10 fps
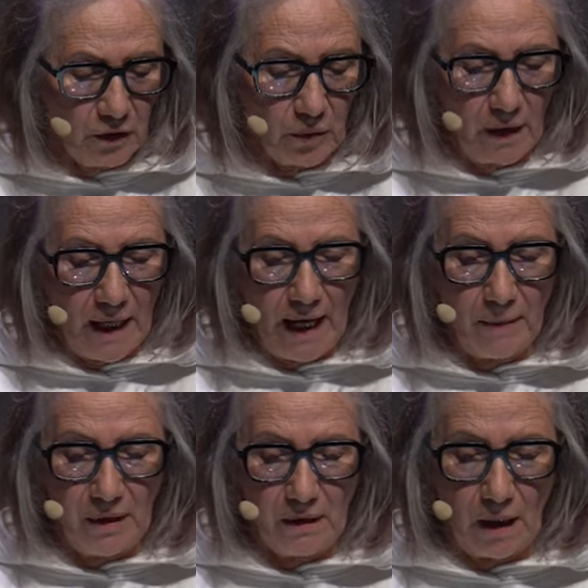us to
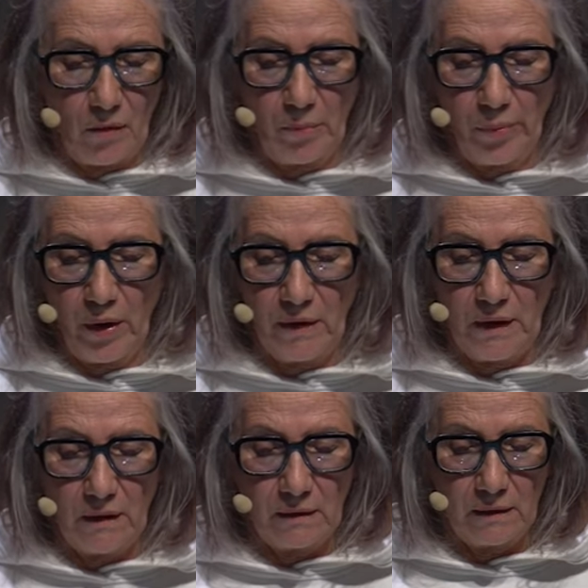inhabit our
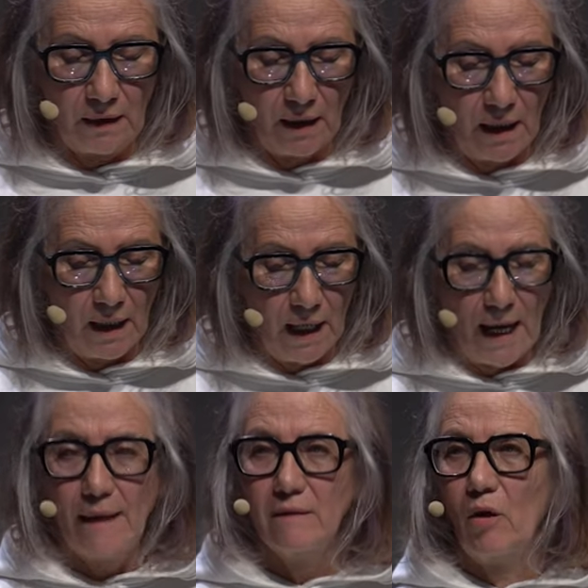bodies
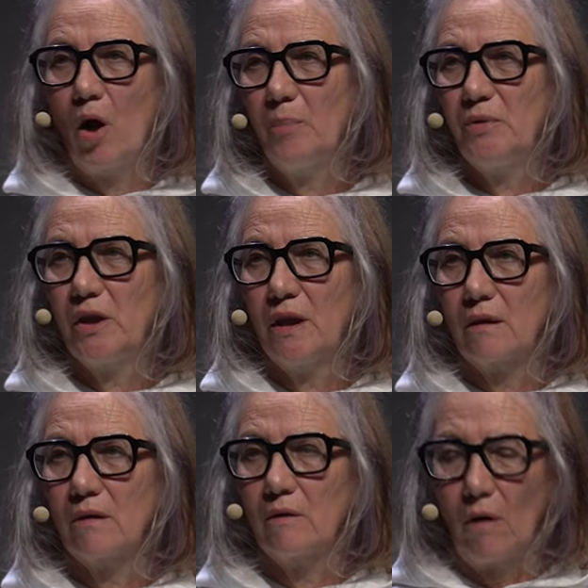as
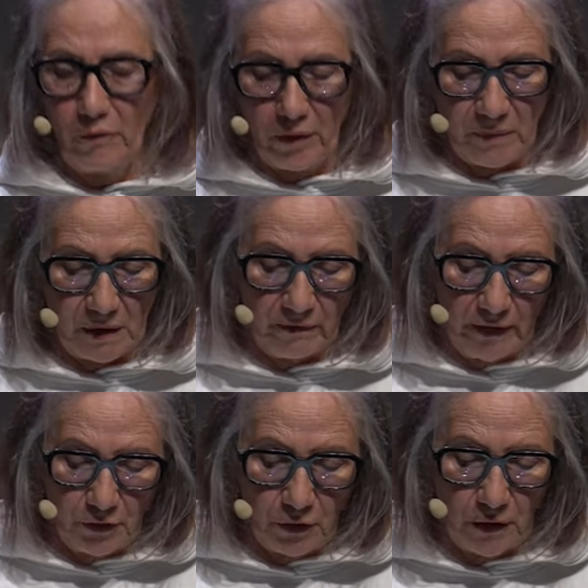objects of
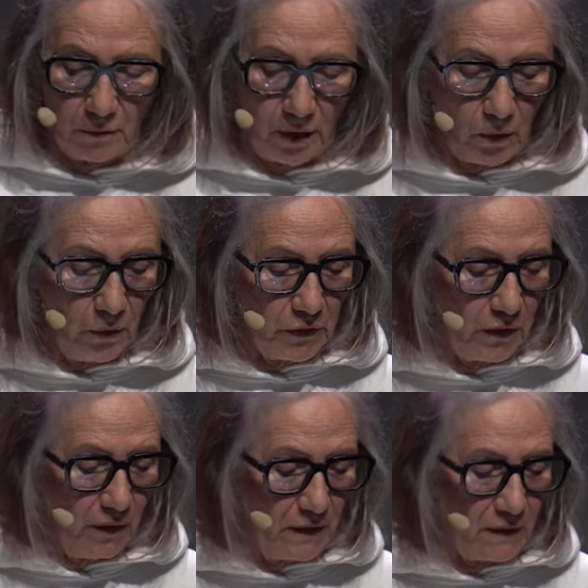observation, but
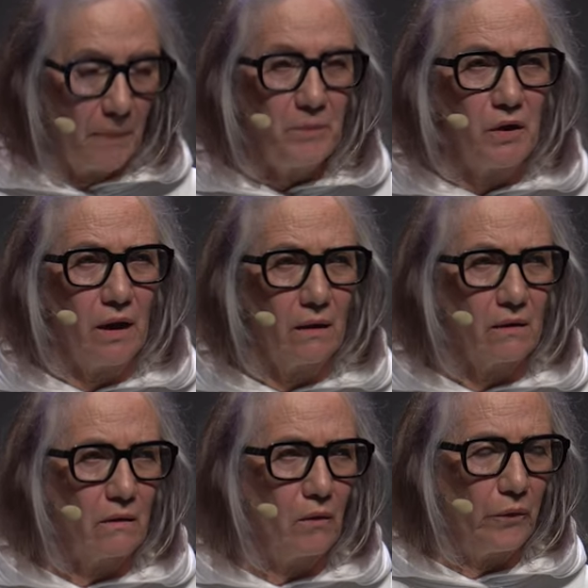also as
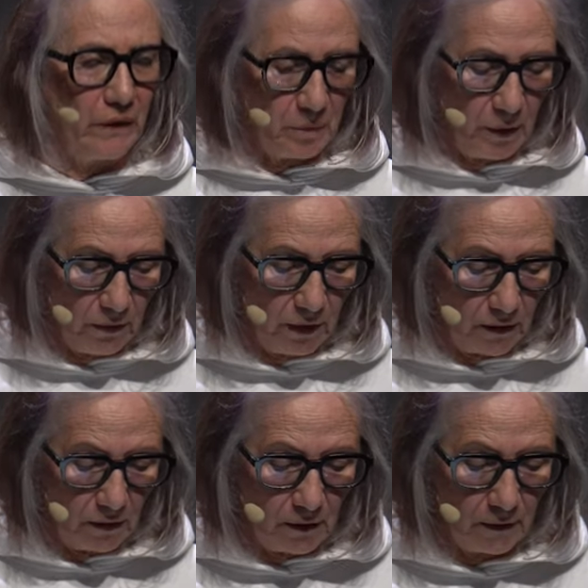subjects of
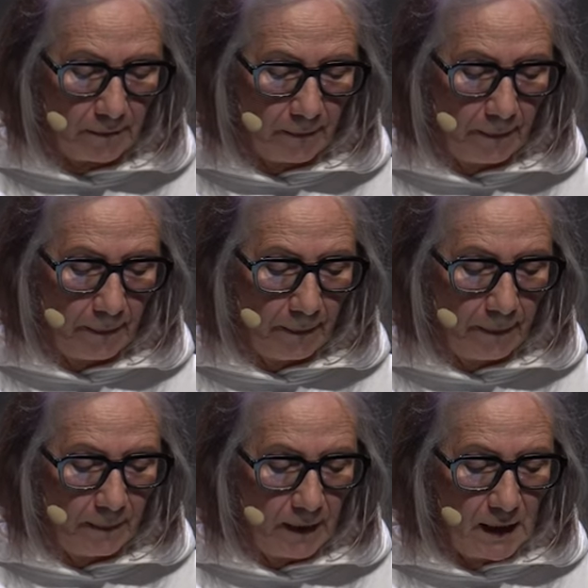experience.
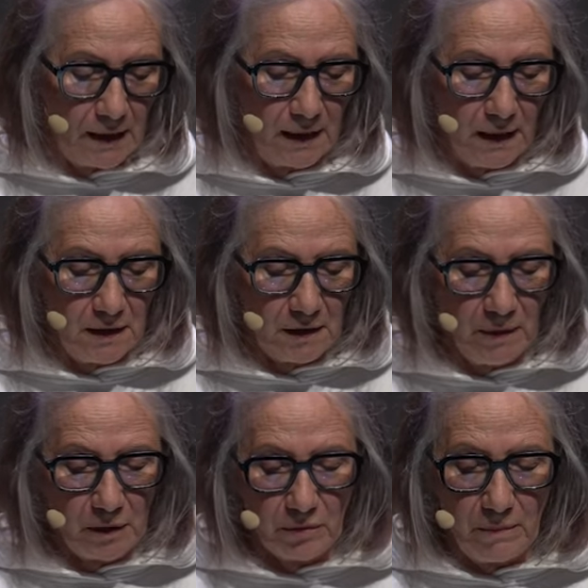It's an
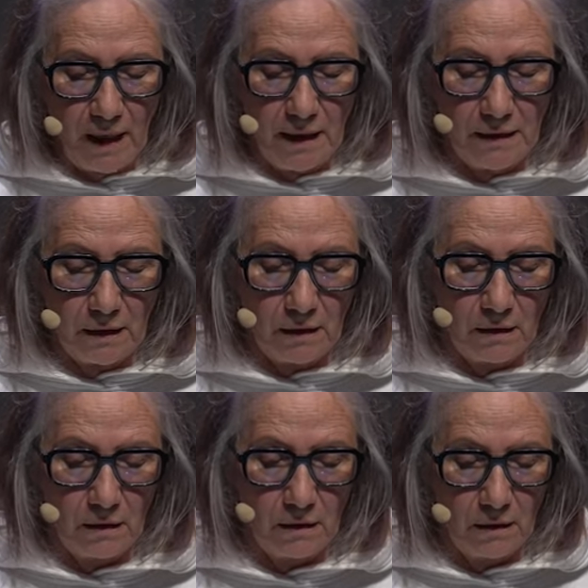intimate
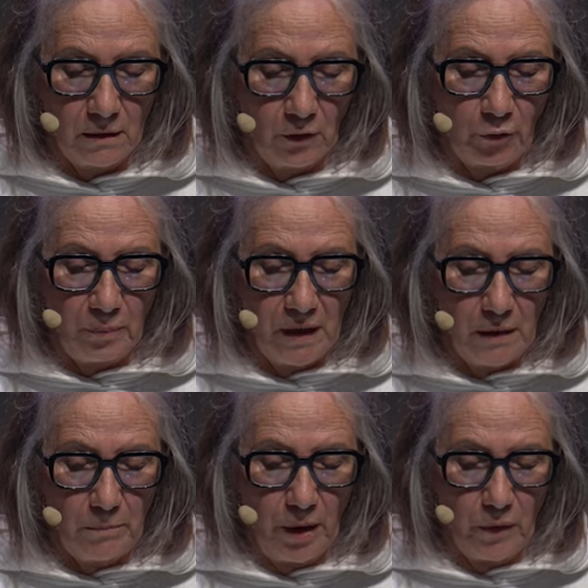reminder of
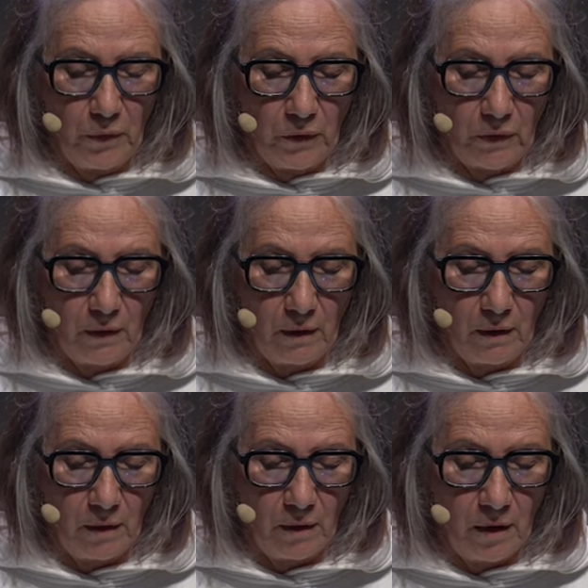being both
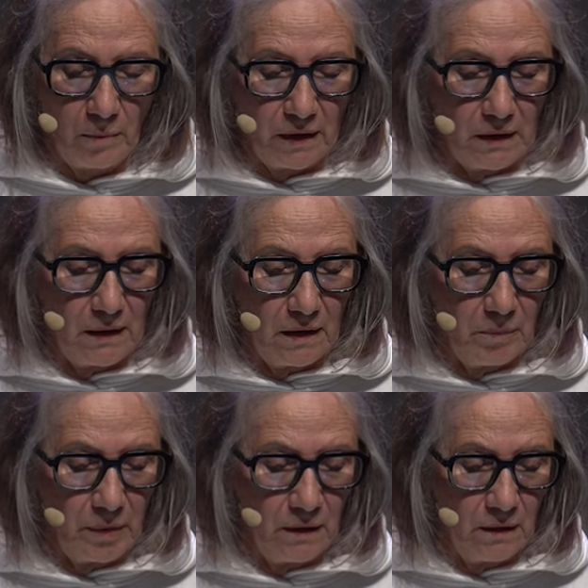
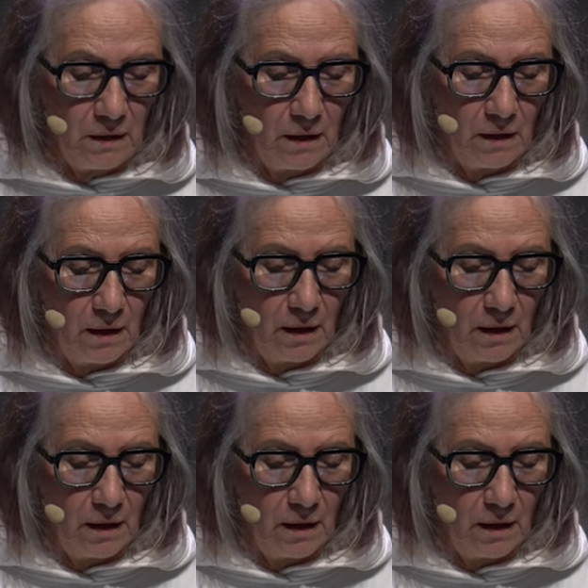participant